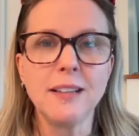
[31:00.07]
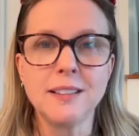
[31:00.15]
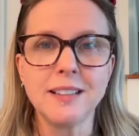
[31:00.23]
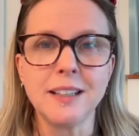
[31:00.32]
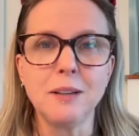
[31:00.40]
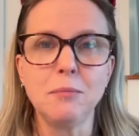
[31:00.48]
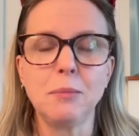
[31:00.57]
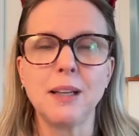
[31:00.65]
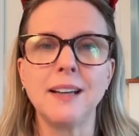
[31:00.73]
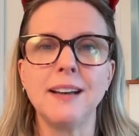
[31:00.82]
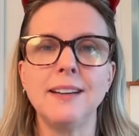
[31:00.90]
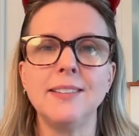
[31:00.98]
did it
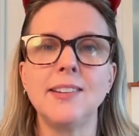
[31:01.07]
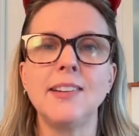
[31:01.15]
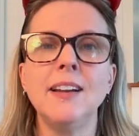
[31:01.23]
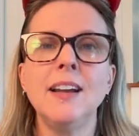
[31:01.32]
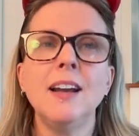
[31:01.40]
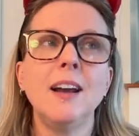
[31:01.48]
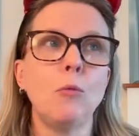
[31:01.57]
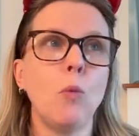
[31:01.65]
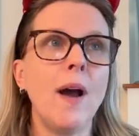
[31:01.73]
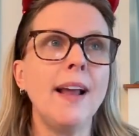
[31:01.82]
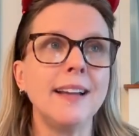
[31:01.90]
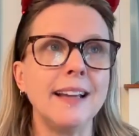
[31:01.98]
because
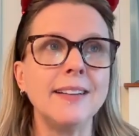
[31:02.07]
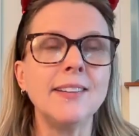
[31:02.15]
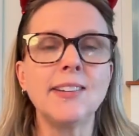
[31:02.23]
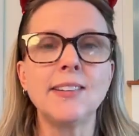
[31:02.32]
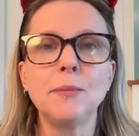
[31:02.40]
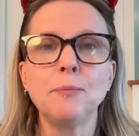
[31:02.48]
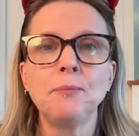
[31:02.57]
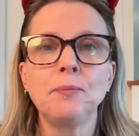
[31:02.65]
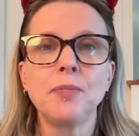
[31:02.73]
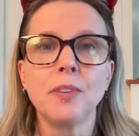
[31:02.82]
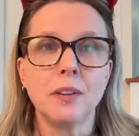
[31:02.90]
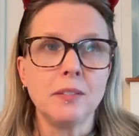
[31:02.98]
weddings,
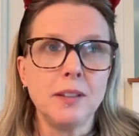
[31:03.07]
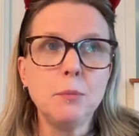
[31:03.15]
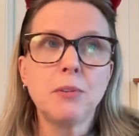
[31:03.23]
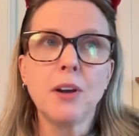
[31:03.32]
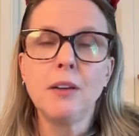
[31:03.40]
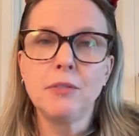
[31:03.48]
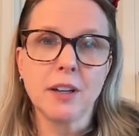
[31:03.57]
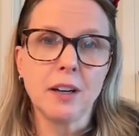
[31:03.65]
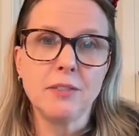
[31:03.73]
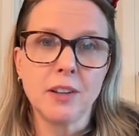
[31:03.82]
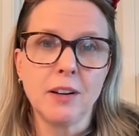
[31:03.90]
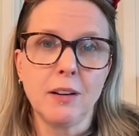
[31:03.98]
the deep dive that
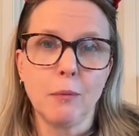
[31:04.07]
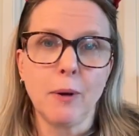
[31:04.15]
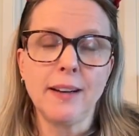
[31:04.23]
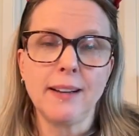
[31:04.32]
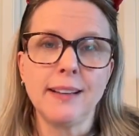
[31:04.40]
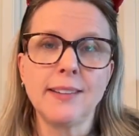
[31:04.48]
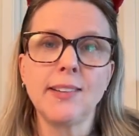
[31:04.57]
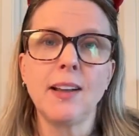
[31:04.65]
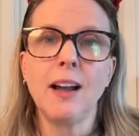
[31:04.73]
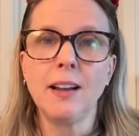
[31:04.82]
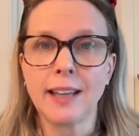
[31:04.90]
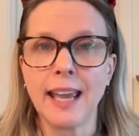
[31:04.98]
I've done on weddings
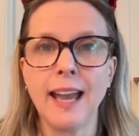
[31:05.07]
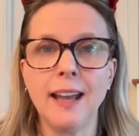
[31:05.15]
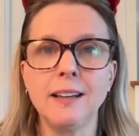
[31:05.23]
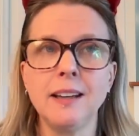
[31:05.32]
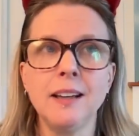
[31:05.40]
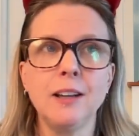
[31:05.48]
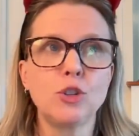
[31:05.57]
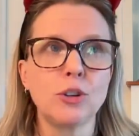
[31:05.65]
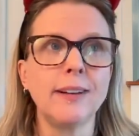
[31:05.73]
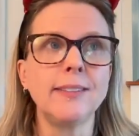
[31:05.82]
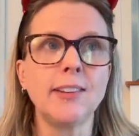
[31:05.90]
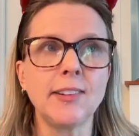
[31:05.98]
can
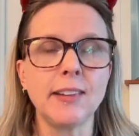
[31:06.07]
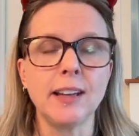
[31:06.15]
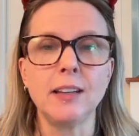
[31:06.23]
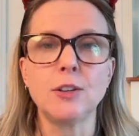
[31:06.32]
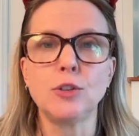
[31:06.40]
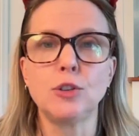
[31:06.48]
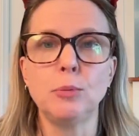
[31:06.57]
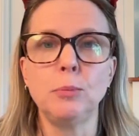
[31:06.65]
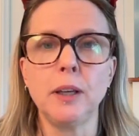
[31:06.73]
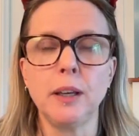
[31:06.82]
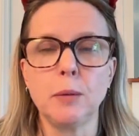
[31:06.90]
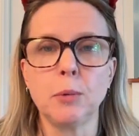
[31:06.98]
translate to
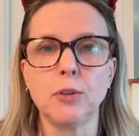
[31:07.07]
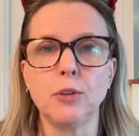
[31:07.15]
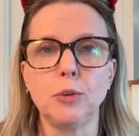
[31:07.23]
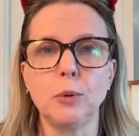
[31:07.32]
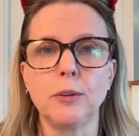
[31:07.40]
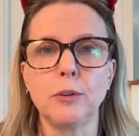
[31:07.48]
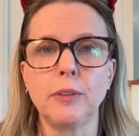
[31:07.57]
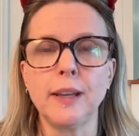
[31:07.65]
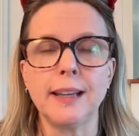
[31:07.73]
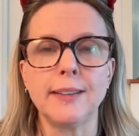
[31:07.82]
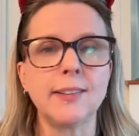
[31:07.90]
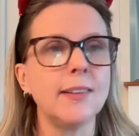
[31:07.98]
being able to do other
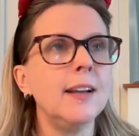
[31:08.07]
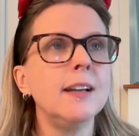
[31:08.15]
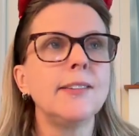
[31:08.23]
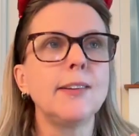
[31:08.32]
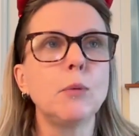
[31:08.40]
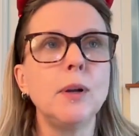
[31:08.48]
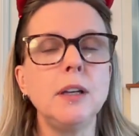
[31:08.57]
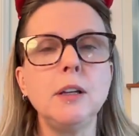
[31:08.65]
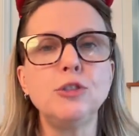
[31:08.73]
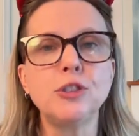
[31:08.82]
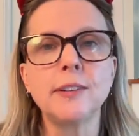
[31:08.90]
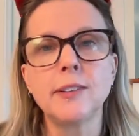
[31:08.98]
things. So a
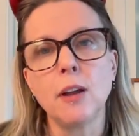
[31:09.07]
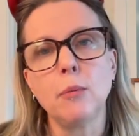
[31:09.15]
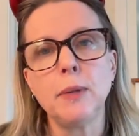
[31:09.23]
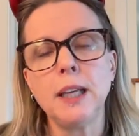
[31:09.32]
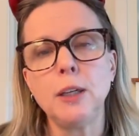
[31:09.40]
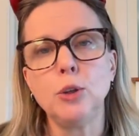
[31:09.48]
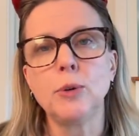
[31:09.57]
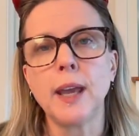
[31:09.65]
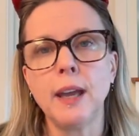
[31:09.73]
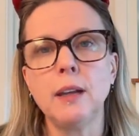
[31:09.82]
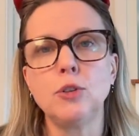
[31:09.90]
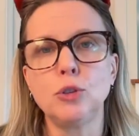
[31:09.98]
niche does not mean you
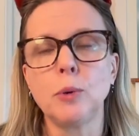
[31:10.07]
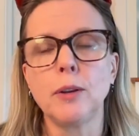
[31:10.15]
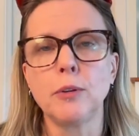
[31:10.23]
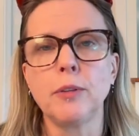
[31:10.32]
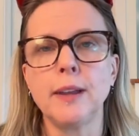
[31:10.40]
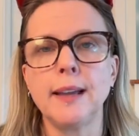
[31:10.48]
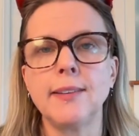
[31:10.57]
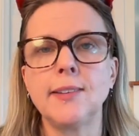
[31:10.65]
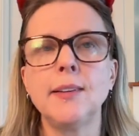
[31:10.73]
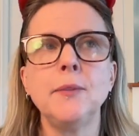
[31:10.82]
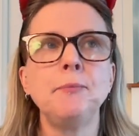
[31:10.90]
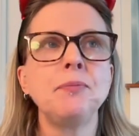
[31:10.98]
can't do other things.
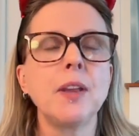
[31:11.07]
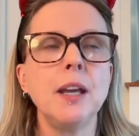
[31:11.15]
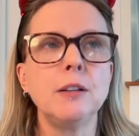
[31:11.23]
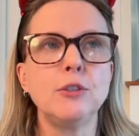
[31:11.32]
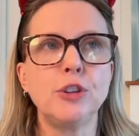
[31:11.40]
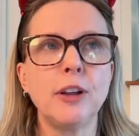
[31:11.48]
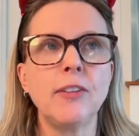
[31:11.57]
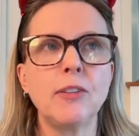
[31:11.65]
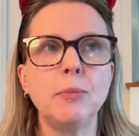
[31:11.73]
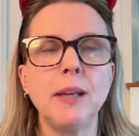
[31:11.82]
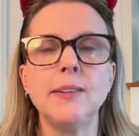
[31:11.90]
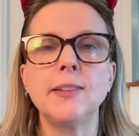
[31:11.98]
It just
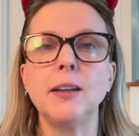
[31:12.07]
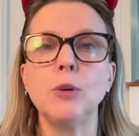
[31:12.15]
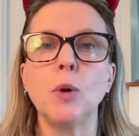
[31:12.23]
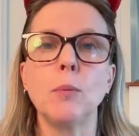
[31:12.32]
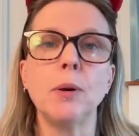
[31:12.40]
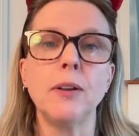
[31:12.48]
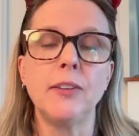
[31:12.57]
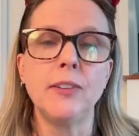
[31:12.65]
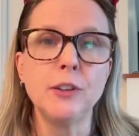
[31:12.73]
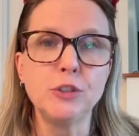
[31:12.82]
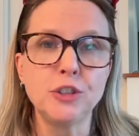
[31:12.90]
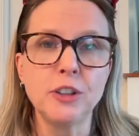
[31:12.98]
means that you are
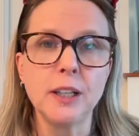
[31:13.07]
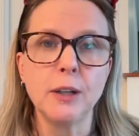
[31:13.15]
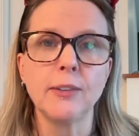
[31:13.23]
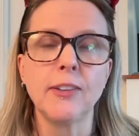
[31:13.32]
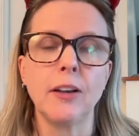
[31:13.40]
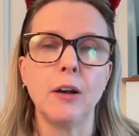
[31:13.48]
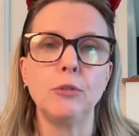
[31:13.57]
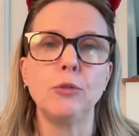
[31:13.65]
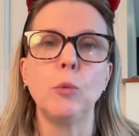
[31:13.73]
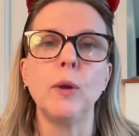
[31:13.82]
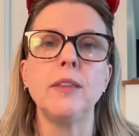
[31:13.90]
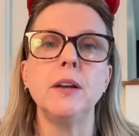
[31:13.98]
positioning yourself
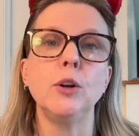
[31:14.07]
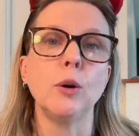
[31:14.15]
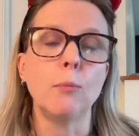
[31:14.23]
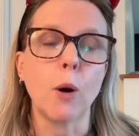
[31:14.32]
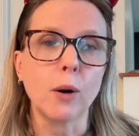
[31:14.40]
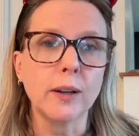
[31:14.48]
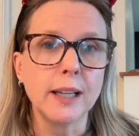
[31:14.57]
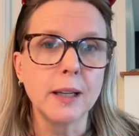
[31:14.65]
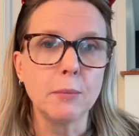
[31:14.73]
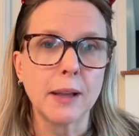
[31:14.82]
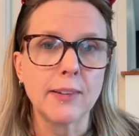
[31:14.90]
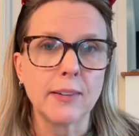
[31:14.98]
within your
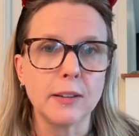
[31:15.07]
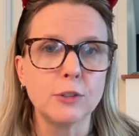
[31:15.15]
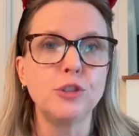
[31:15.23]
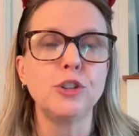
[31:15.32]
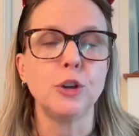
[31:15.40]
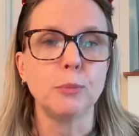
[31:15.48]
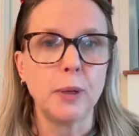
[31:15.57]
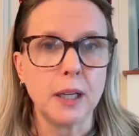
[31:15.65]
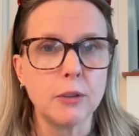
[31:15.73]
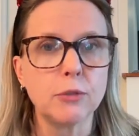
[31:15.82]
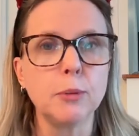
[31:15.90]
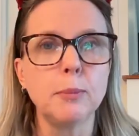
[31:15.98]
marketing message, your
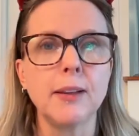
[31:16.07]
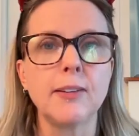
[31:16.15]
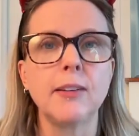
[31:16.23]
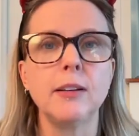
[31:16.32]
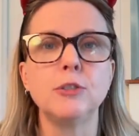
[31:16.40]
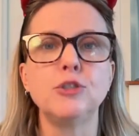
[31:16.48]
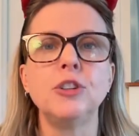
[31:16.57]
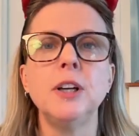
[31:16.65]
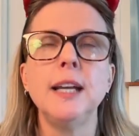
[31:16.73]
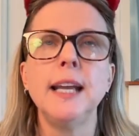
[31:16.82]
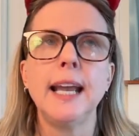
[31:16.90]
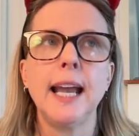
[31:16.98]
meaningful message,
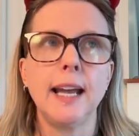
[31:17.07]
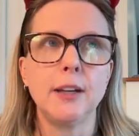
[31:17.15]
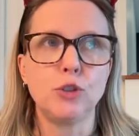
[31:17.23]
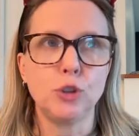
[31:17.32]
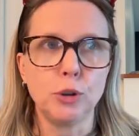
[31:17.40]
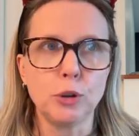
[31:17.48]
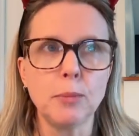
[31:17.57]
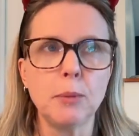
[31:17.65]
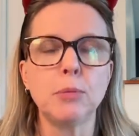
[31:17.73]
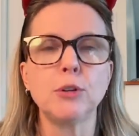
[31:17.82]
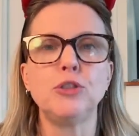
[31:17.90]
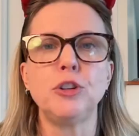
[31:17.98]
and to your
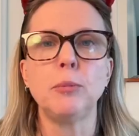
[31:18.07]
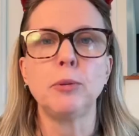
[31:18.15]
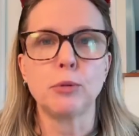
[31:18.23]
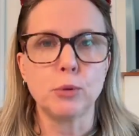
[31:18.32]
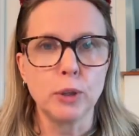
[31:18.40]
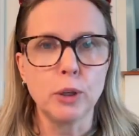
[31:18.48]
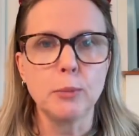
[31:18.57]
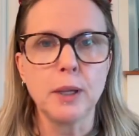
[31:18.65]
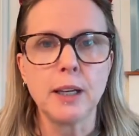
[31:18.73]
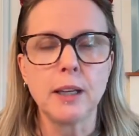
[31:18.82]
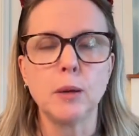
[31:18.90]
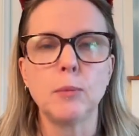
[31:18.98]
membership through your
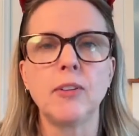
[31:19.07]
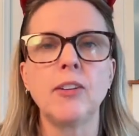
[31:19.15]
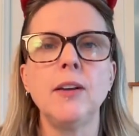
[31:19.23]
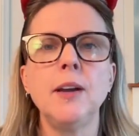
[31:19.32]
mediums,